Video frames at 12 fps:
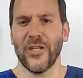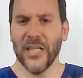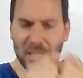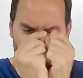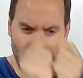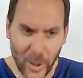is
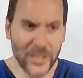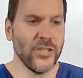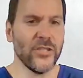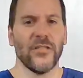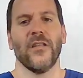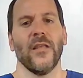precious
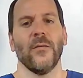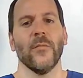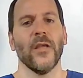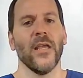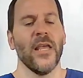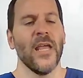to them.
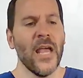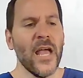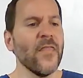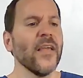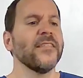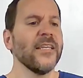And
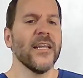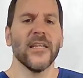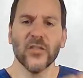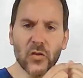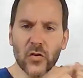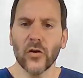they see it
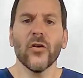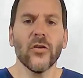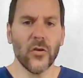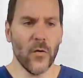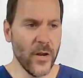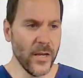as their
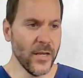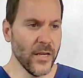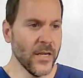duty